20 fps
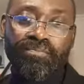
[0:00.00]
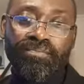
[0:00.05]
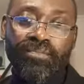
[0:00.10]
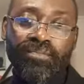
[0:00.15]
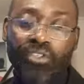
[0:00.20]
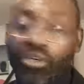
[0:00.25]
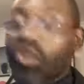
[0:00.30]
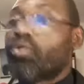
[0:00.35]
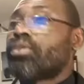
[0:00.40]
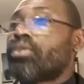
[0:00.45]

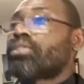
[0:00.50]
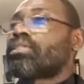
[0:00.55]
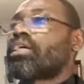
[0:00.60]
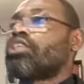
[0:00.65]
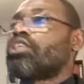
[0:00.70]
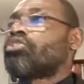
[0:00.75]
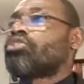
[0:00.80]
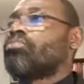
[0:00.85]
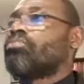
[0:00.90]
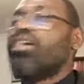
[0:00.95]
God was
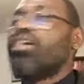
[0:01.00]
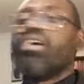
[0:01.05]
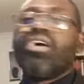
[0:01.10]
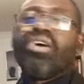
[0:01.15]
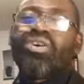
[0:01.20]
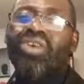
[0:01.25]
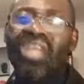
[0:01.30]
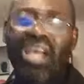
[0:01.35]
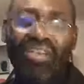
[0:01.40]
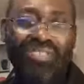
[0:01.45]
touching me.
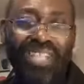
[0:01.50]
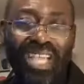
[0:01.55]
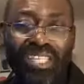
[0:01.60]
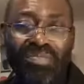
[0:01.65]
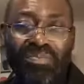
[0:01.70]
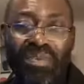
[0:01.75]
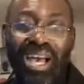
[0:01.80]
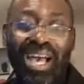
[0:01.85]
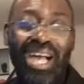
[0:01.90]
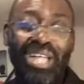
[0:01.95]
But I've touched
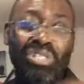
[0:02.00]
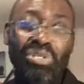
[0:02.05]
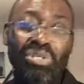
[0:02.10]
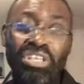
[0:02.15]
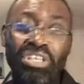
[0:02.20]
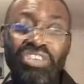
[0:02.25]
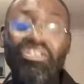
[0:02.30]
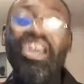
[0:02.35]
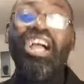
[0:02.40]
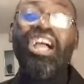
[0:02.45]
my heart to
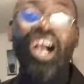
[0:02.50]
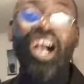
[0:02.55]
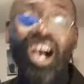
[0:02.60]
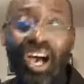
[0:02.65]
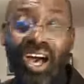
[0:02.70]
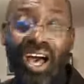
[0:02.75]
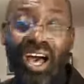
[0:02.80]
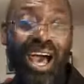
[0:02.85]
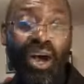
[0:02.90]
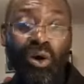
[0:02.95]
give a
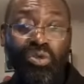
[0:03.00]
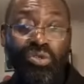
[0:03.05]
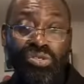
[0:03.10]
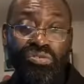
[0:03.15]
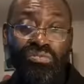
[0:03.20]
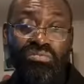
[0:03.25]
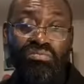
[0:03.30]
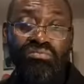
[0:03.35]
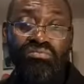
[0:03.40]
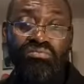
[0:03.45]
car out.
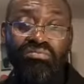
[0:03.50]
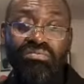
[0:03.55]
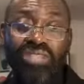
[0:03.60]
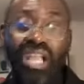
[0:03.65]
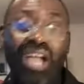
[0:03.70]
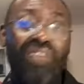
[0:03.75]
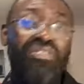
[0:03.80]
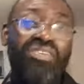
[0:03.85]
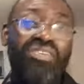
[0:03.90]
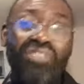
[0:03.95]

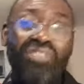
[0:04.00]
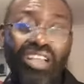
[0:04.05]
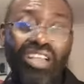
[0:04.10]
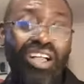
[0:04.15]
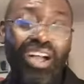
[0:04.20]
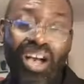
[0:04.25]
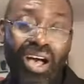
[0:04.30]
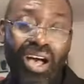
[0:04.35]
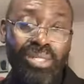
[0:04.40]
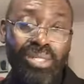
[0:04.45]
I've given
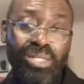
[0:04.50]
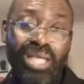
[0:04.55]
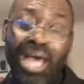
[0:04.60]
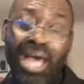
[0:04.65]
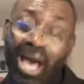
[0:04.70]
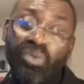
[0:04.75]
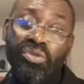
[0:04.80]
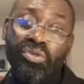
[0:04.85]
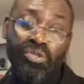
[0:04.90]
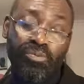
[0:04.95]
cars
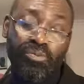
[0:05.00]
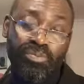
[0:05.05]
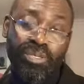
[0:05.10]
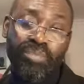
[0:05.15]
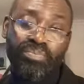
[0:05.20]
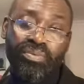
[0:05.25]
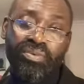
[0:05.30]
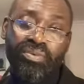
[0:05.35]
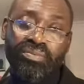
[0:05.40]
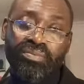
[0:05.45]
out to
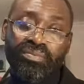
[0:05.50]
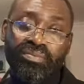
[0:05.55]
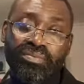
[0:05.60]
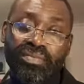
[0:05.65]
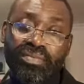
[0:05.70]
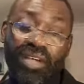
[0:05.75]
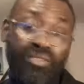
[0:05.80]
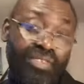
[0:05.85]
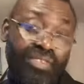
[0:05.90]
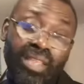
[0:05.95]
people.
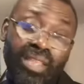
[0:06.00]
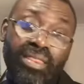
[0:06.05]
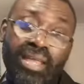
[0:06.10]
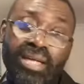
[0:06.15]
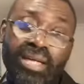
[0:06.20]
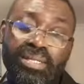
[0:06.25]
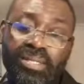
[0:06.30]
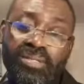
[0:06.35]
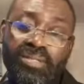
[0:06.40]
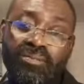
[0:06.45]
I've done
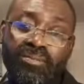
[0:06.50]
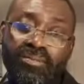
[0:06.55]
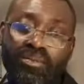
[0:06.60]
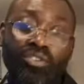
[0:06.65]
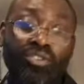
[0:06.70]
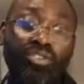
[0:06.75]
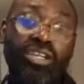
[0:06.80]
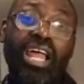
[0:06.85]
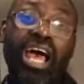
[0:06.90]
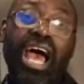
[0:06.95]
that.
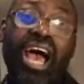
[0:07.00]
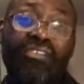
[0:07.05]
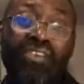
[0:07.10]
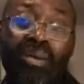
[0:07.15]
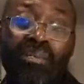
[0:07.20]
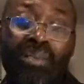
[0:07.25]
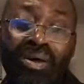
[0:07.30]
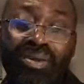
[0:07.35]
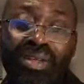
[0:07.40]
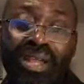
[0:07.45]
Not I have
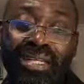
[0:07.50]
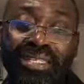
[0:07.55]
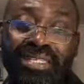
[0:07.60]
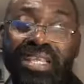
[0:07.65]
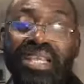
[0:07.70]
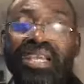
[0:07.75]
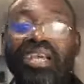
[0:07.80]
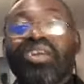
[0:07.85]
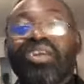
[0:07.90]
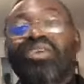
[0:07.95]
abundant.
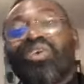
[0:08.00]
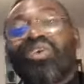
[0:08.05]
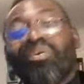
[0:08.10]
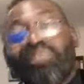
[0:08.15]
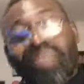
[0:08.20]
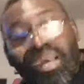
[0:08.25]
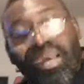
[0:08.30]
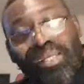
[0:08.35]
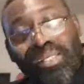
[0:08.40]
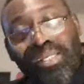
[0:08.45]
God
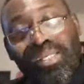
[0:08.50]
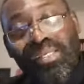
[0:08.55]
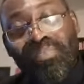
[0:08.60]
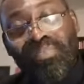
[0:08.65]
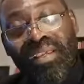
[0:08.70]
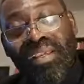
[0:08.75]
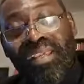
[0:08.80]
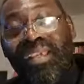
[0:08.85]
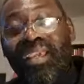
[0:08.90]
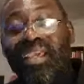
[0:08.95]
blesses
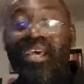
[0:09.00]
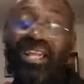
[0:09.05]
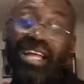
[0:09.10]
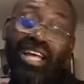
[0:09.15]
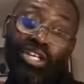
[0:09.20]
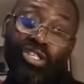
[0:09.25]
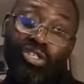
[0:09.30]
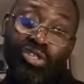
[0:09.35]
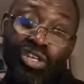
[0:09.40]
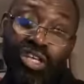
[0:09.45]
me and I
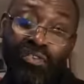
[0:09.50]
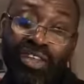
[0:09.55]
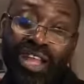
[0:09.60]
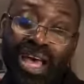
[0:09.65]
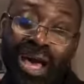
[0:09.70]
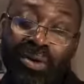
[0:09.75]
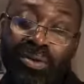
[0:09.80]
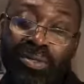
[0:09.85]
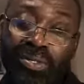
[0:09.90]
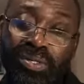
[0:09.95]
need to give it
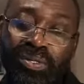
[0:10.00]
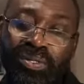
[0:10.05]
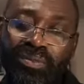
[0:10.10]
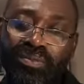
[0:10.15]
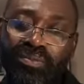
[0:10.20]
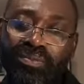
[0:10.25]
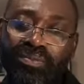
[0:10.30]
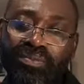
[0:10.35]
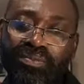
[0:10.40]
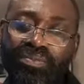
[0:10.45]
out.
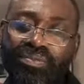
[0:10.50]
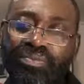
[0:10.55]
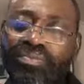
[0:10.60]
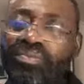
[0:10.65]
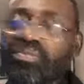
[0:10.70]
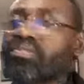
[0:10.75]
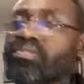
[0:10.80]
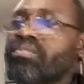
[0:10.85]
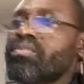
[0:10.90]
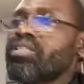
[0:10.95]

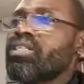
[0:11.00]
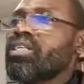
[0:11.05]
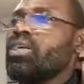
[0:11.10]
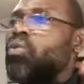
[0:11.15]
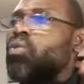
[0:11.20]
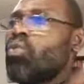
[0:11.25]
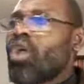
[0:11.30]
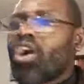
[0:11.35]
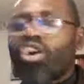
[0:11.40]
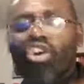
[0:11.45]

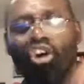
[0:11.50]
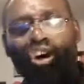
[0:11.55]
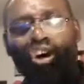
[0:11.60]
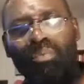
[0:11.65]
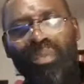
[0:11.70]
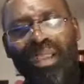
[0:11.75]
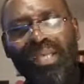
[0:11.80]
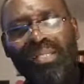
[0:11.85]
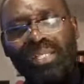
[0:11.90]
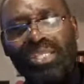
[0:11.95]
When God
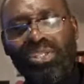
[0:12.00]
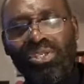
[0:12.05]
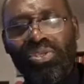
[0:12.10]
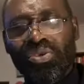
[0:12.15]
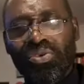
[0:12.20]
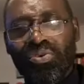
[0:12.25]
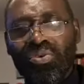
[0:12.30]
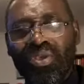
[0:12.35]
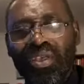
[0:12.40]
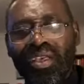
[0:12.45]
blesses
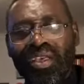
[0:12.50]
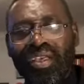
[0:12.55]
you,